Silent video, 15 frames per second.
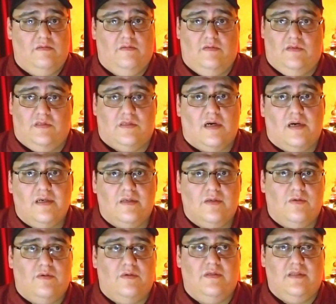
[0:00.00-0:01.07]
started
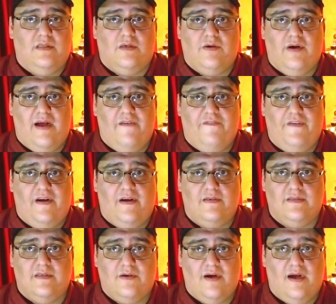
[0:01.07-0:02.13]
going to craft
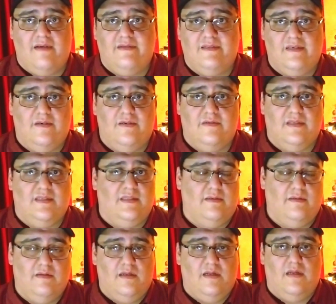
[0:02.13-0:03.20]
fairs and craft shows, and
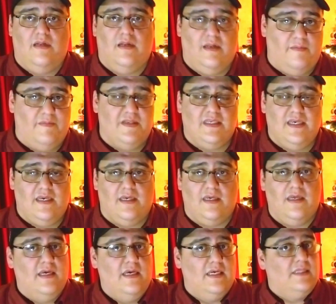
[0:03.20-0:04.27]
let me tell you,
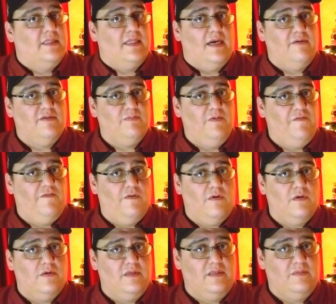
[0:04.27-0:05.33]
that was
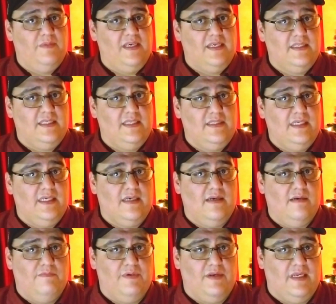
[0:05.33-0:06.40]
before these big Scentsy
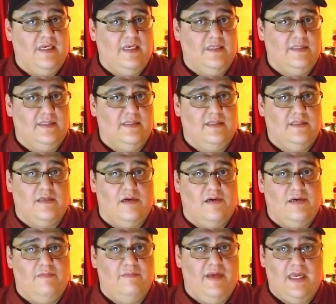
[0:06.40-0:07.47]
companies
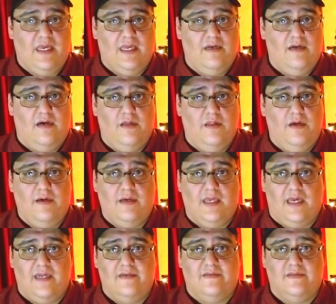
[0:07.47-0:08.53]
started making all their
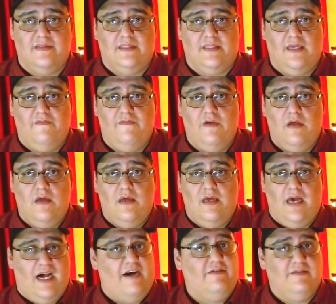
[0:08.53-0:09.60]
candles and stuff.
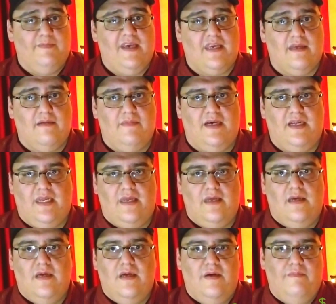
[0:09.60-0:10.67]
I was making money.
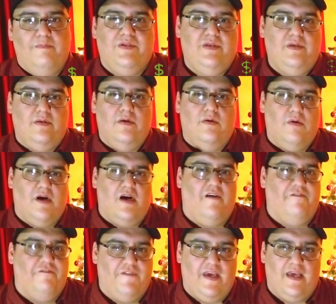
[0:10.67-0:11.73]
But you know where I
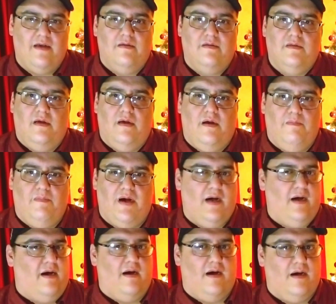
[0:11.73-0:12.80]
failed on
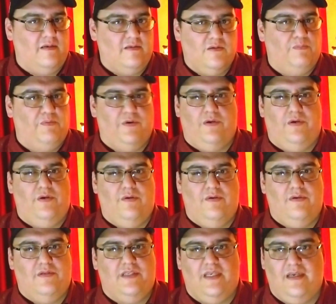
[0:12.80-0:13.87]
my
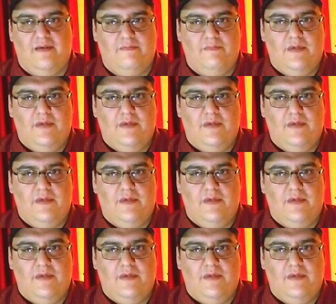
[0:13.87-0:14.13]
entrepreneurship?